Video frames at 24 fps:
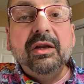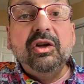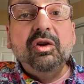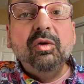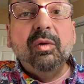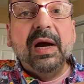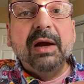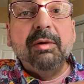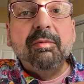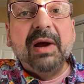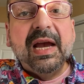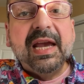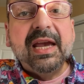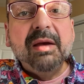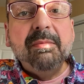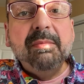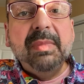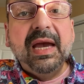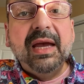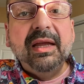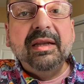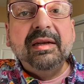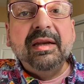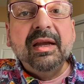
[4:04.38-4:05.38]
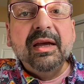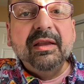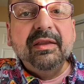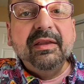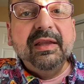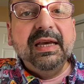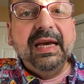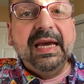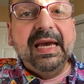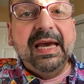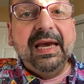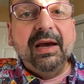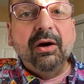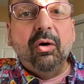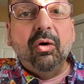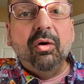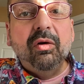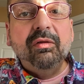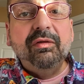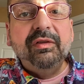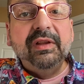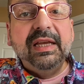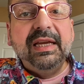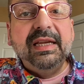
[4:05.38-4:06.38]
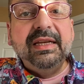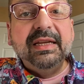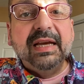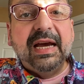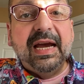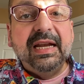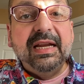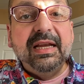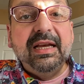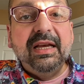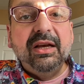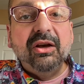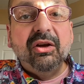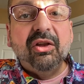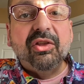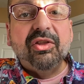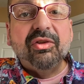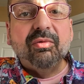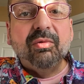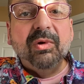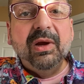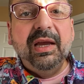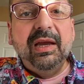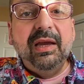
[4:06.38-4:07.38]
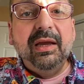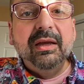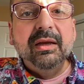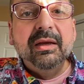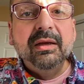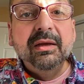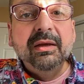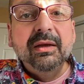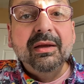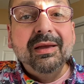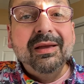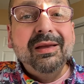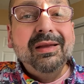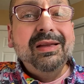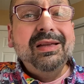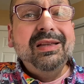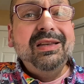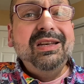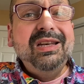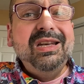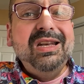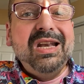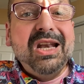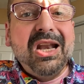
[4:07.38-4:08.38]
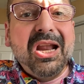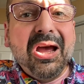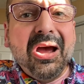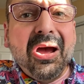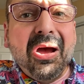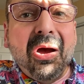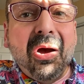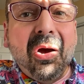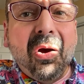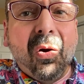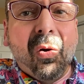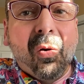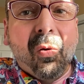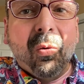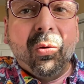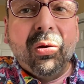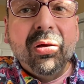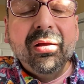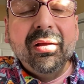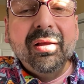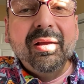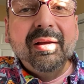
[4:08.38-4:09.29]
Do I recommend the Aovly Nightingale 3? No!